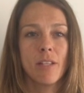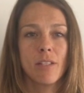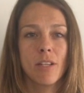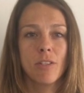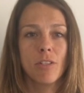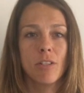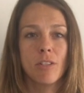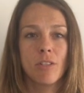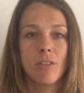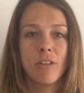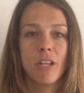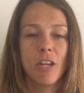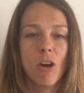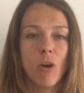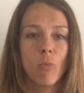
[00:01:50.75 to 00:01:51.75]
such as
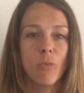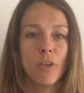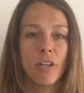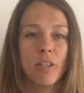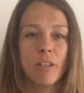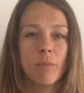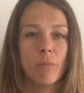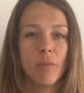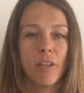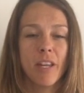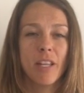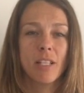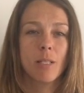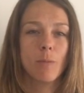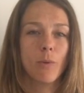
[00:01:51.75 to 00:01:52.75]
doing homework,
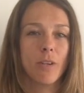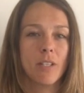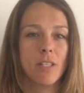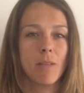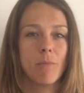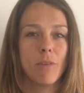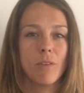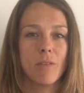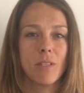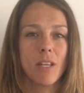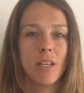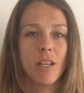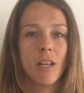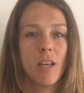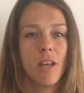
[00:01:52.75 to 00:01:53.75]
playing sports and
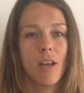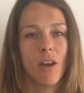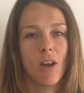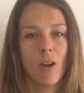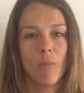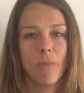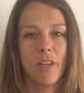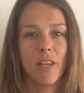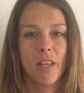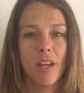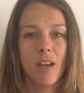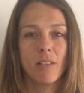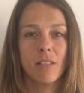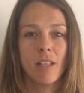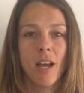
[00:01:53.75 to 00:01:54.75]
music, or being
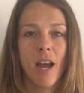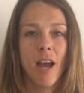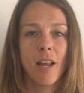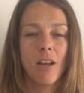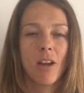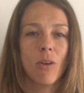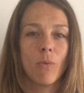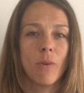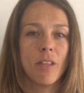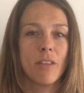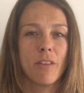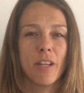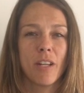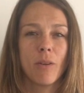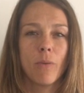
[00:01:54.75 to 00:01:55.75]
outside, are
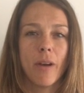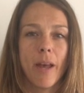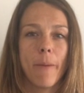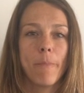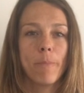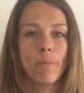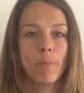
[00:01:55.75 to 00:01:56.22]
withering away.